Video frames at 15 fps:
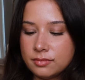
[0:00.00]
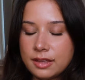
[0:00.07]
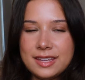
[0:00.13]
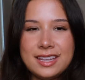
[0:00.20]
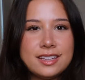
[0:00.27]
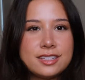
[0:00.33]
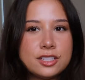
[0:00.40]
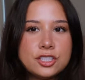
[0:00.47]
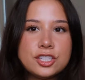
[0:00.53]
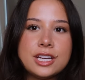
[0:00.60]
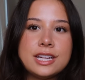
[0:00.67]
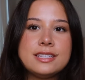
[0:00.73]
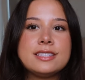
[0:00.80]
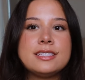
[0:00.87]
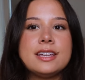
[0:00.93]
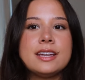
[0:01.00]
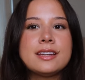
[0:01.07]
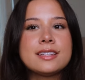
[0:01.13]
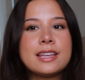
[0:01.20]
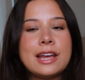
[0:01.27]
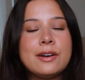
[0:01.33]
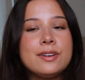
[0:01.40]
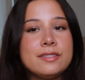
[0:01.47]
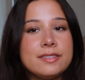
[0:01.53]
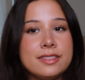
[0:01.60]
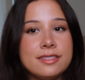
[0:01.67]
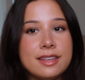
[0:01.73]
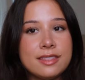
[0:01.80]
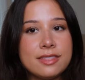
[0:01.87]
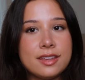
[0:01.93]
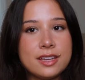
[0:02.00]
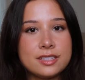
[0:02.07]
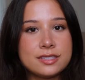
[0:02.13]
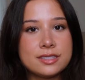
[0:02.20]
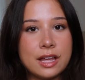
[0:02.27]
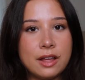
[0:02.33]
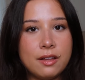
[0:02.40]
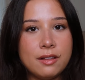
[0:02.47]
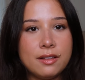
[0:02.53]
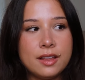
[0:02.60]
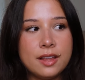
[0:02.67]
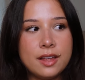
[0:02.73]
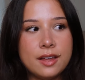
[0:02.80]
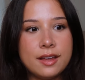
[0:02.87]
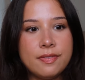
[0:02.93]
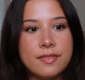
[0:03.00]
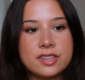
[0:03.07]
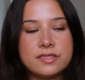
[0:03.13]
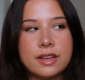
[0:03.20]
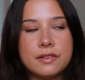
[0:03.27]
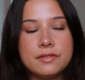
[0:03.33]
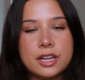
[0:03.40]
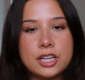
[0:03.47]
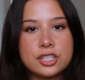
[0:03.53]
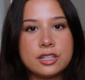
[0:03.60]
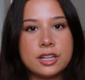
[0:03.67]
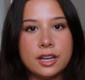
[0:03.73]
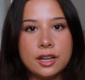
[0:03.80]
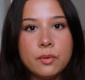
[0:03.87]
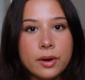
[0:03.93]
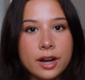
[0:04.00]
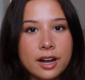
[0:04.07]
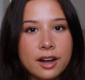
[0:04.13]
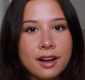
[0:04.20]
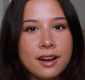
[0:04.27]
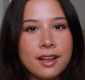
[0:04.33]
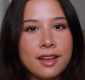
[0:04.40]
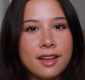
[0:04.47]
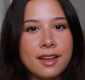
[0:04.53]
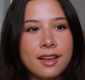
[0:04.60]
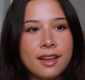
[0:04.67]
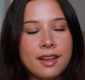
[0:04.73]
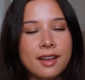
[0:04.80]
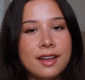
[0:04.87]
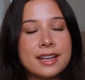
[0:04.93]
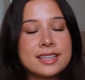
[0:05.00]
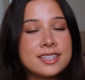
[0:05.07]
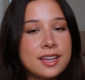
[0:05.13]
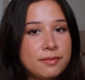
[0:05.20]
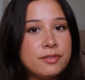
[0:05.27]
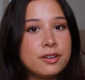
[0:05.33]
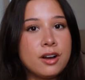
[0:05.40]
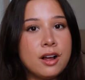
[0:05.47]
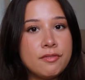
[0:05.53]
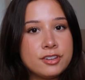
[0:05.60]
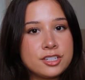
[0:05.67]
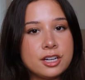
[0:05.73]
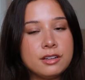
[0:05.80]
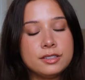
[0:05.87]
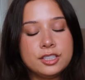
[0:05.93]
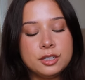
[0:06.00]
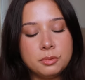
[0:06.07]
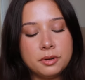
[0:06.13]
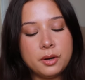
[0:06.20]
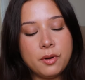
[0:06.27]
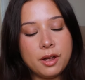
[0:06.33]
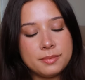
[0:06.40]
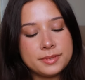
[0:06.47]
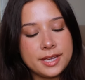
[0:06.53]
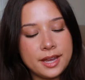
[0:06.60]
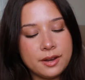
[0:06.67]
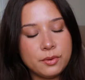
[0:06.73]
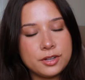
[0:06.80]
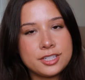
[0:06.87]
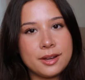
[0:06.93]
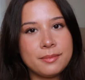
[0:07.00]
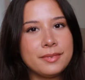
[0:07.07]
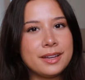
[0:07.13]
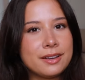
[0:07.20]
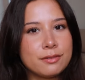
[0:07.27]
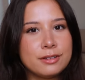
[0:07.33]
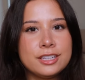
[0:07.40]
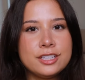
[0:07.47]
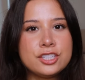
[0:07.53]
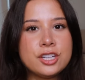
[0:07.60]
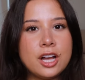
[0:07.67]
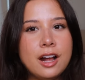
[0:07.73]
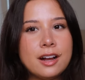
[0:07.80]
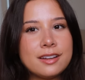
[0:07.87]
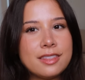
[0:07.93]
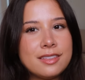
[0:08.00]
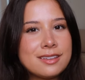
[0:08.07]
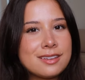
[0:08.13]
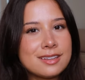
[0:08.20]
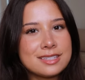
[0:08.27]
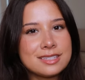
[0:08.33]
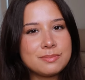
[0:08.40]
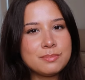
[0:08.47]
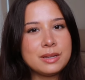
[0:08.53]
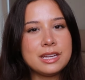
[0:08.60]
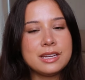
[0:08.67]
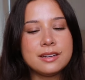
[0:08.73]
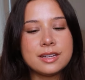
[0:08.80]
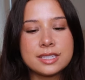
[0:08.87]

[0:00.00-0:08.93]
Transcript: I think it's in shade six. I don't even think they sell this foundation anywhere except for on the Charlotte Tilbury website, which I'm like really shocked. I think it's being